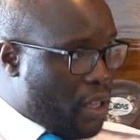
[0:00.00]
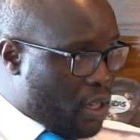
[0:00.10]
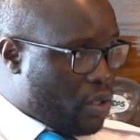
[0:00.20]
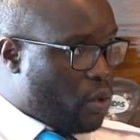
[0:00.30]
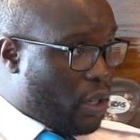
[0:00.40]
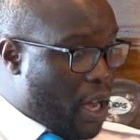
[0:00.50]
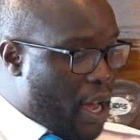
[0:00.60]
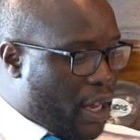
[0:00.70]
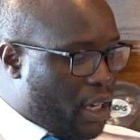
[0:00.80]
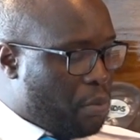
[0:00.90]
Yes, on the
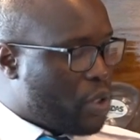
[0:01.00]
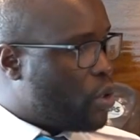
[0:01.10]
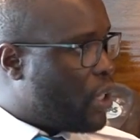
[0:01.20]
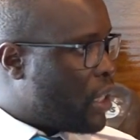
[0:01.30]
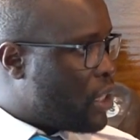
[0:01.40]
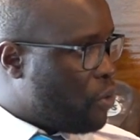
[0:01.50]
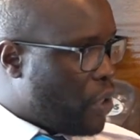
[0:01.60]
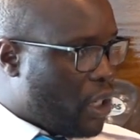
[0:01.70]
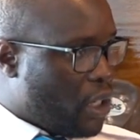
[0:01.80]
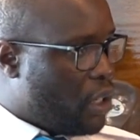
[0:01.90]
higher limit. So that's
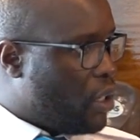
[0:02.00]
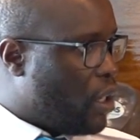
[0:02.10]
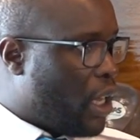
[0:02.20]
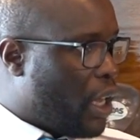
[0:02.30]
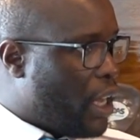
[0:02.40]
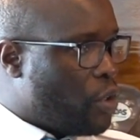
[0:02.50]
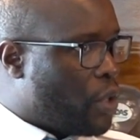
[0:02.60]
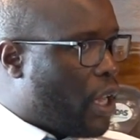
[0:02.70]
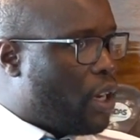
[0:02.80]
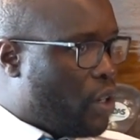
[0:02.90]
really, and
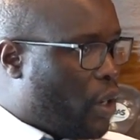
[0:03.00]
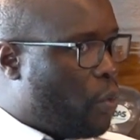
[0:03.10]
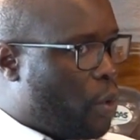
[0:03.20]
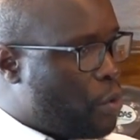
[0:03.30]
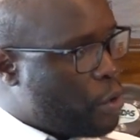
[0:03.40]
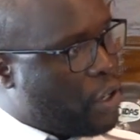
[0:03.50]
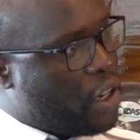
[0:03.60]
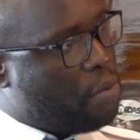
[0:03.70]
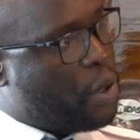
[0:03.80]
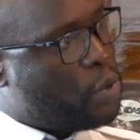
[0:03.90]
when we're talking
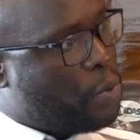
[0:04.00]
about